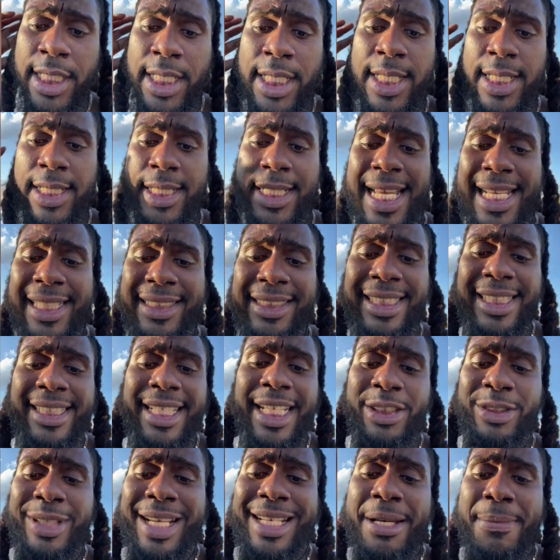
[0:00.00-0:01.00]
That's it. They
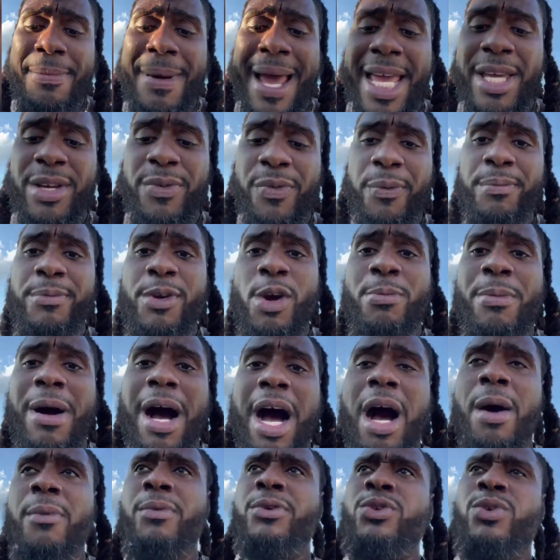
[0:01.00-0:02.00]
tried to bat you from your
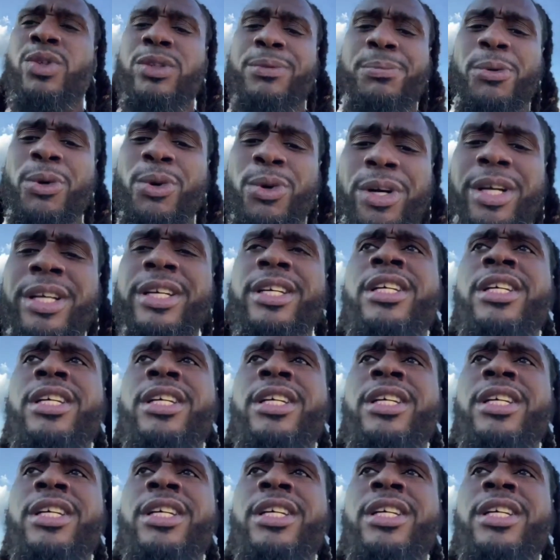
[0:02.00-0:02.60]
mom when you was born.